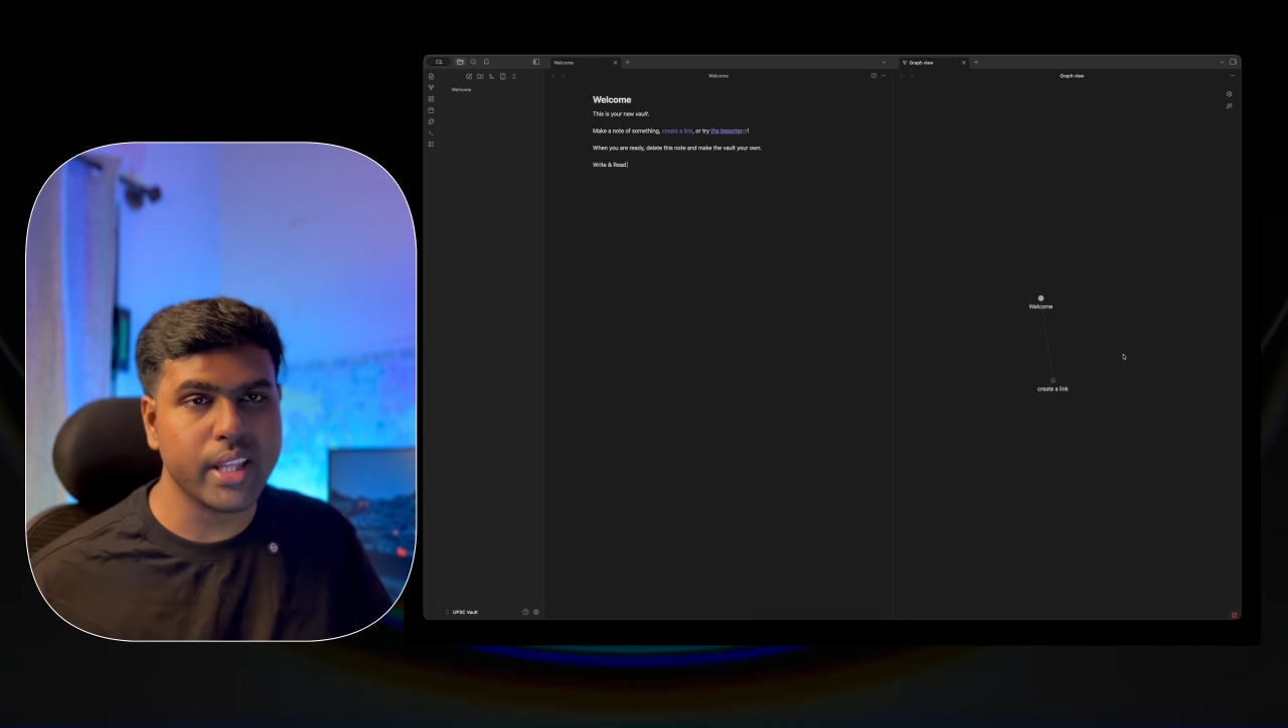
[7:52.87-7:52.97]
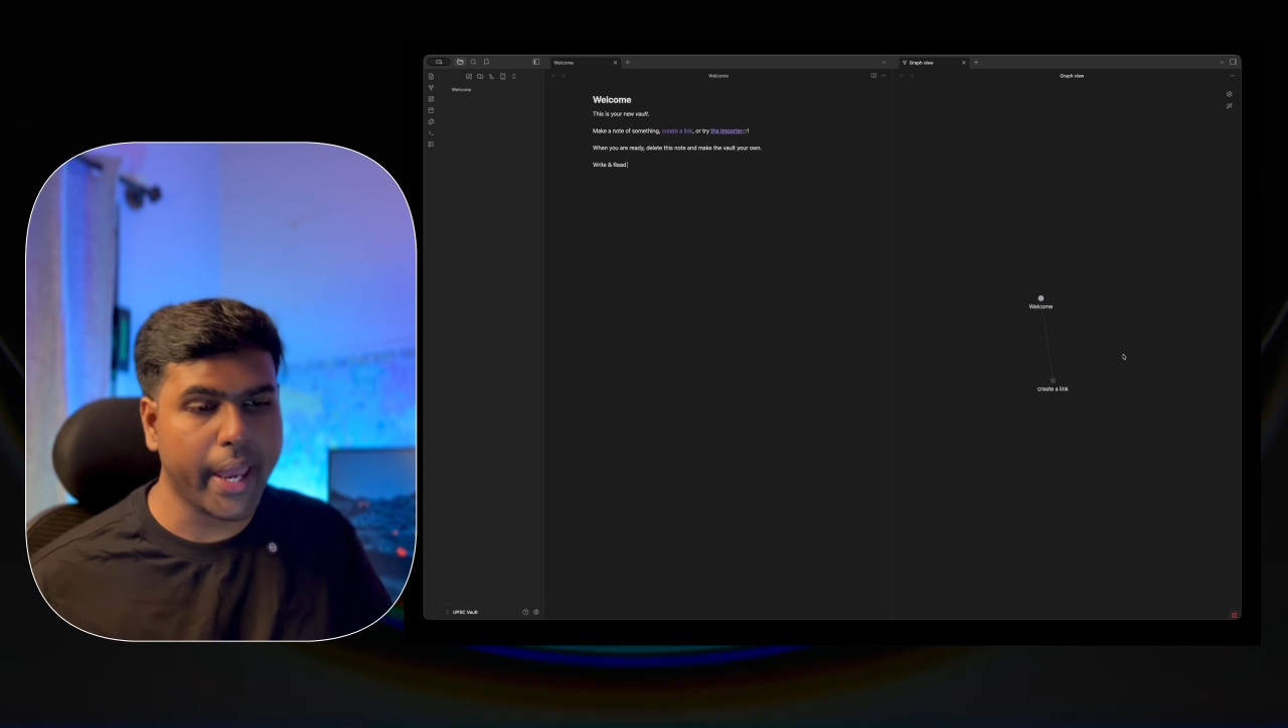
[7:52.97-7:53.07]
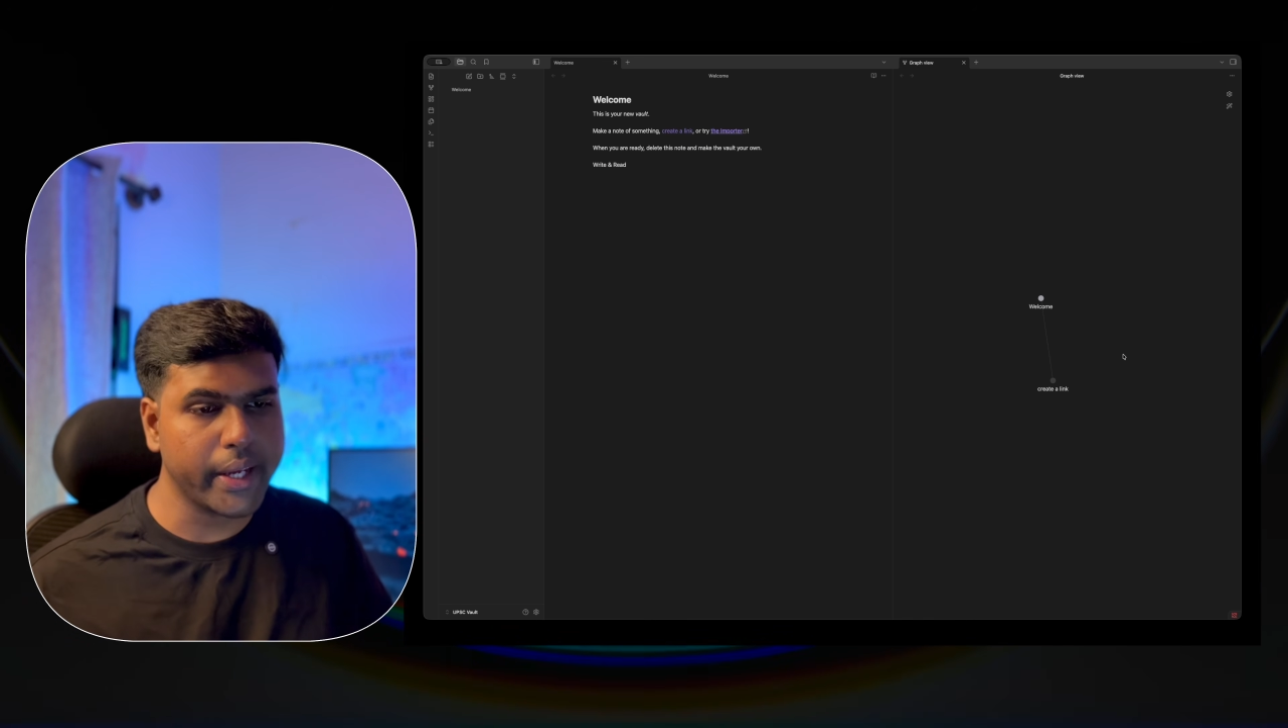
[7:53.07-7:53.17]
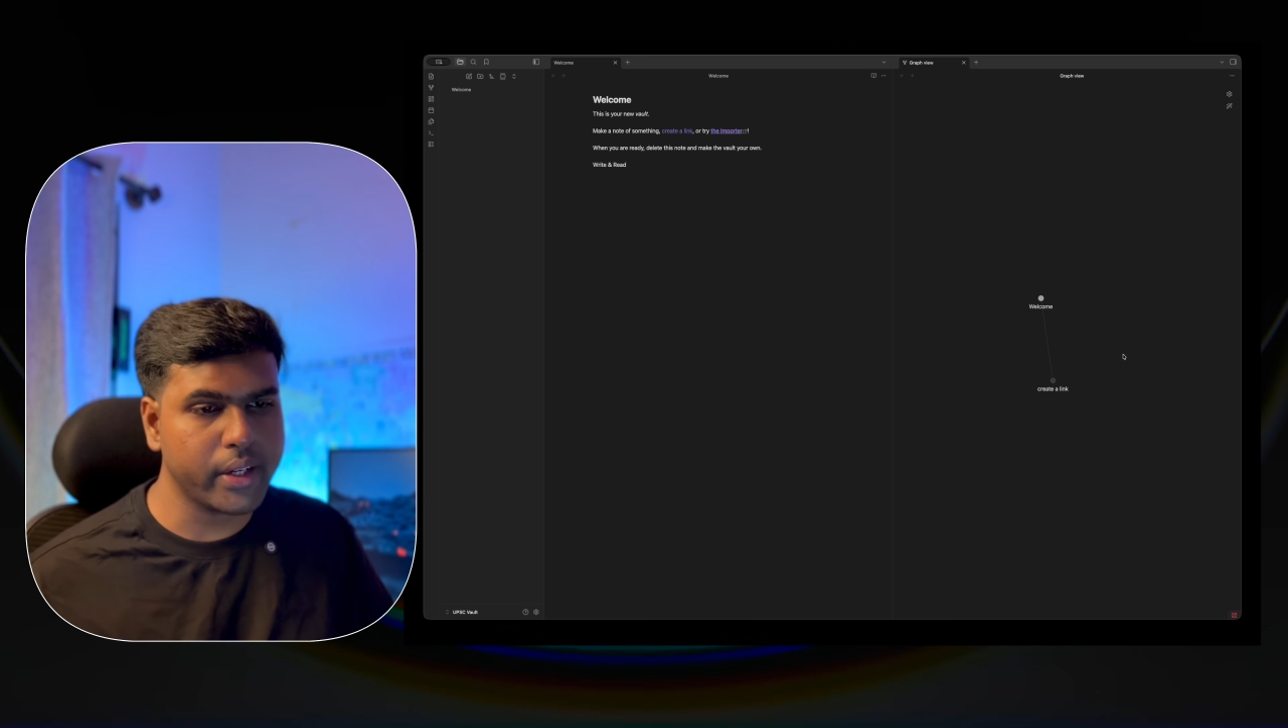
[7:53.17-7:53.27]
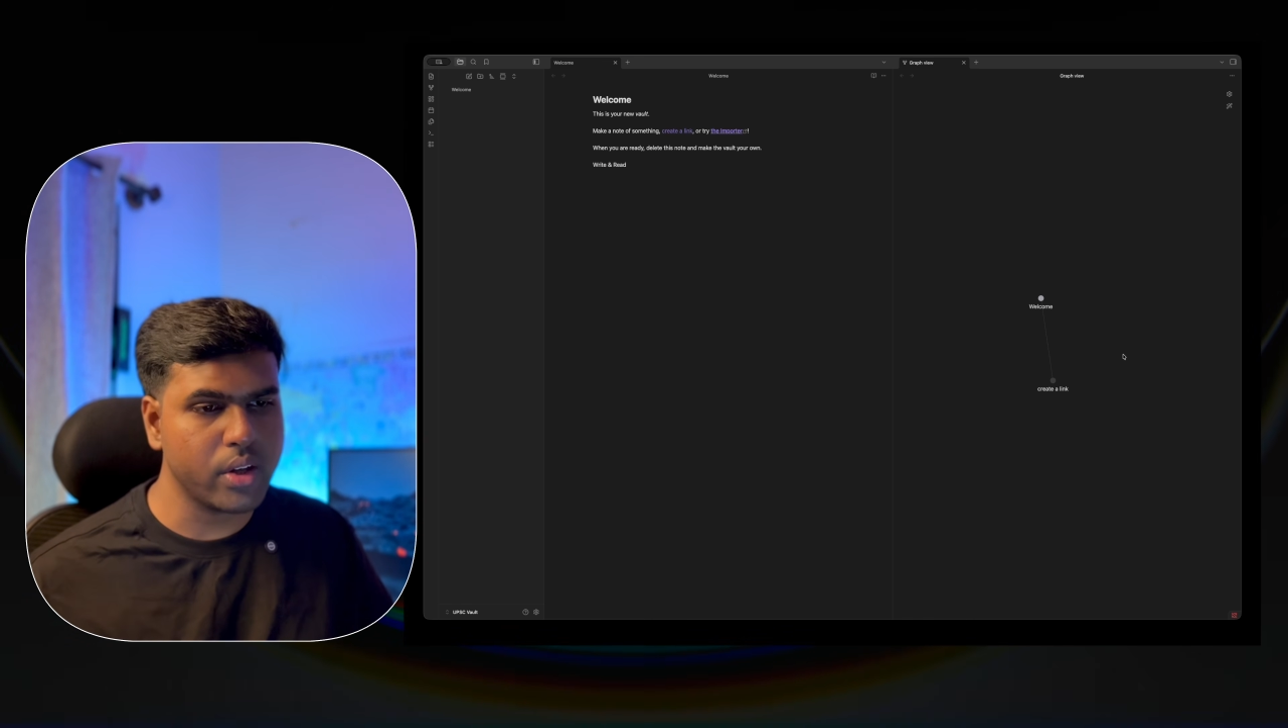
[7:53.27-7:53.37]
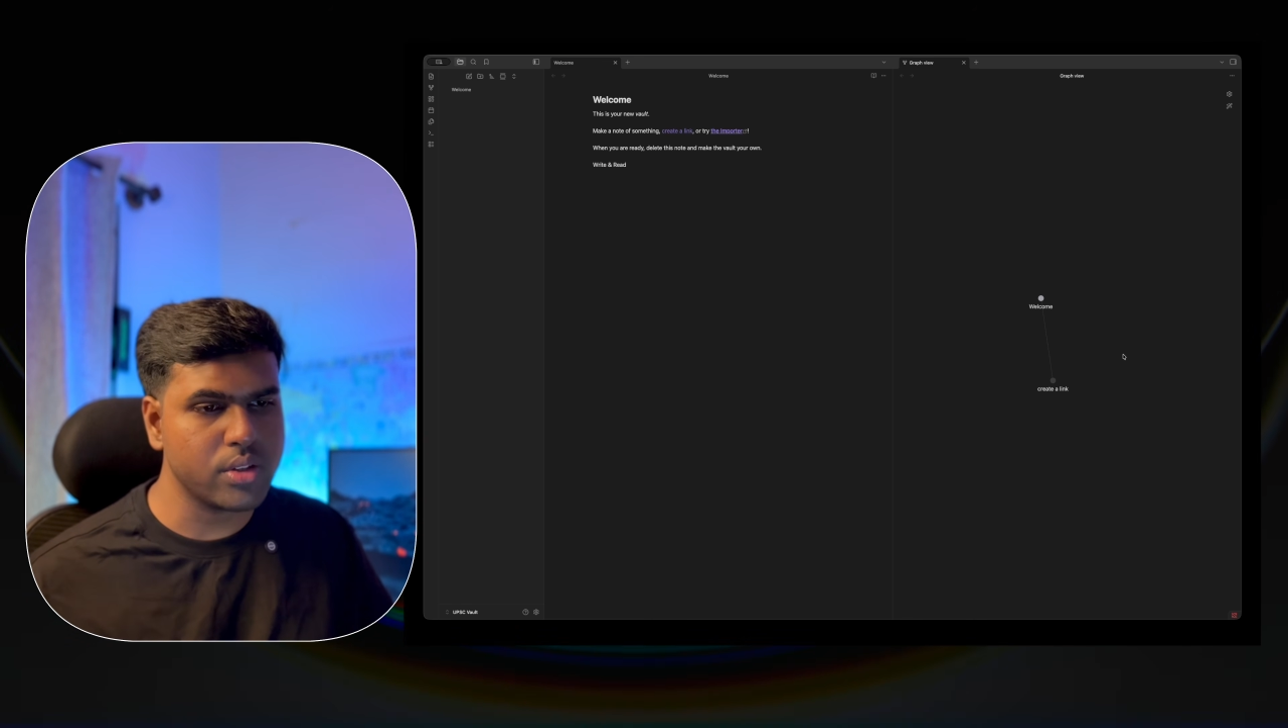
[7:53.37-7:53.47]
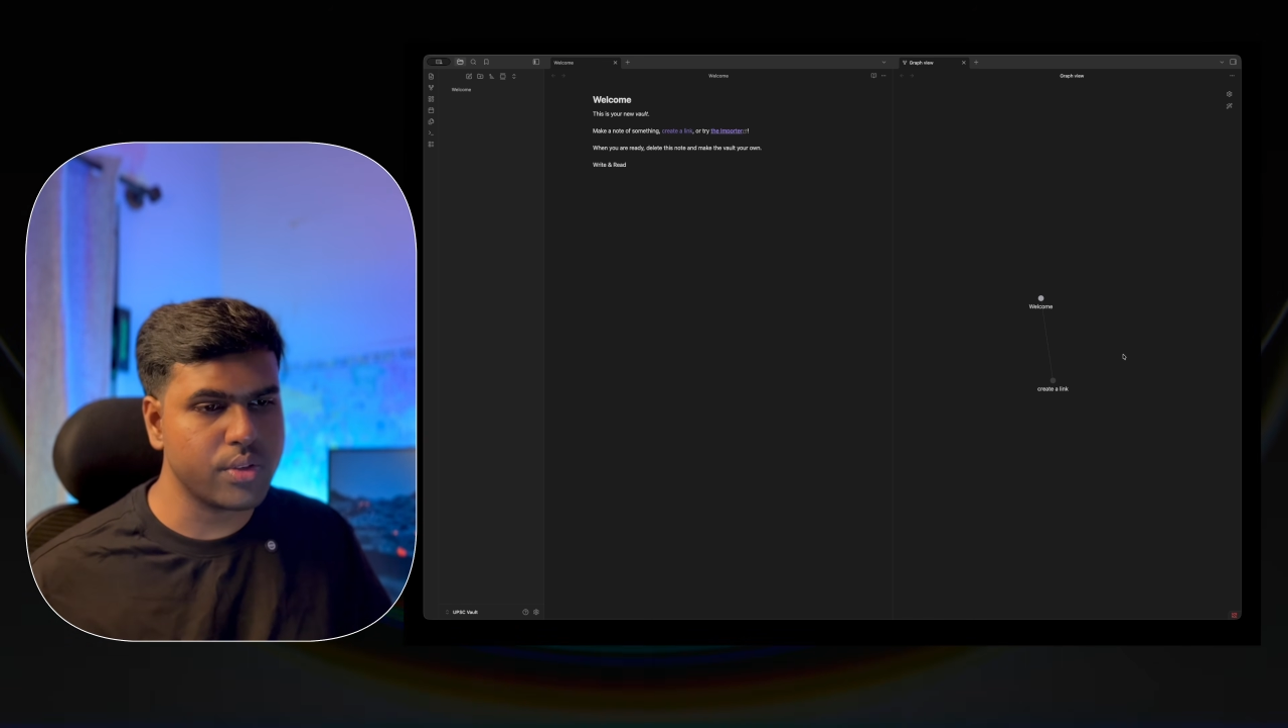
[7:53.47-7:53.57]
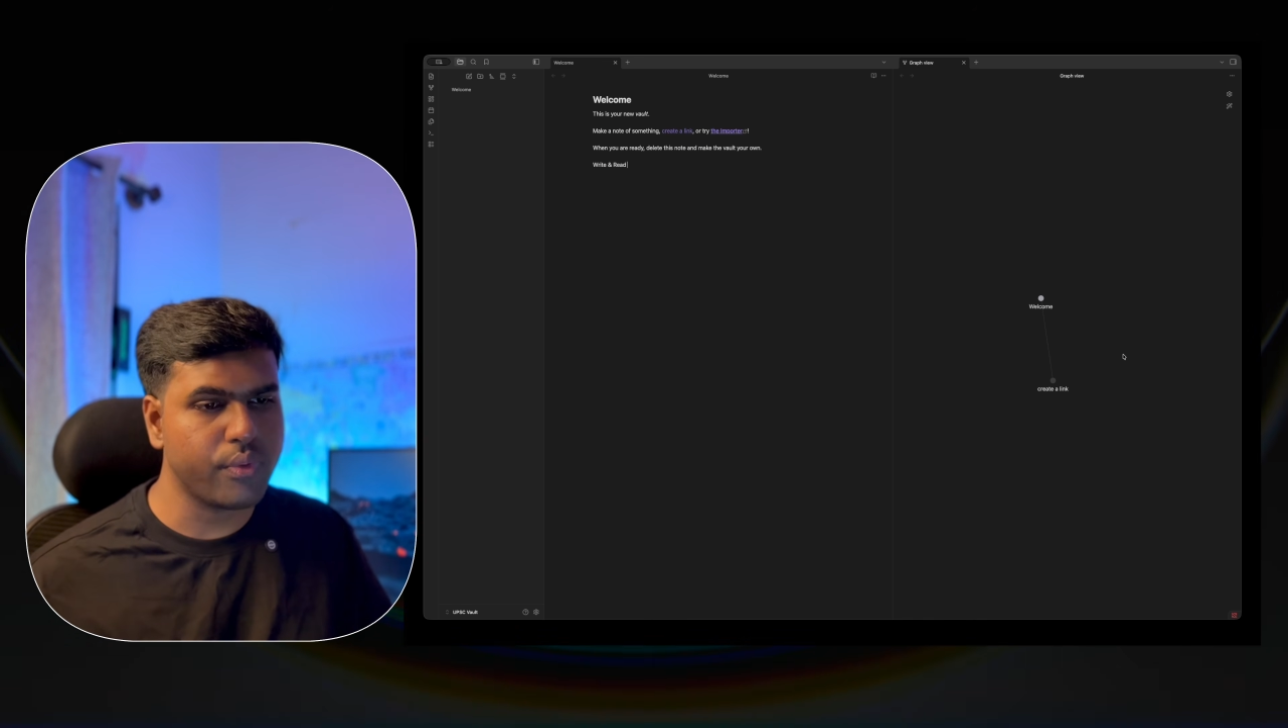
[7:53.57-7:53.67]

icons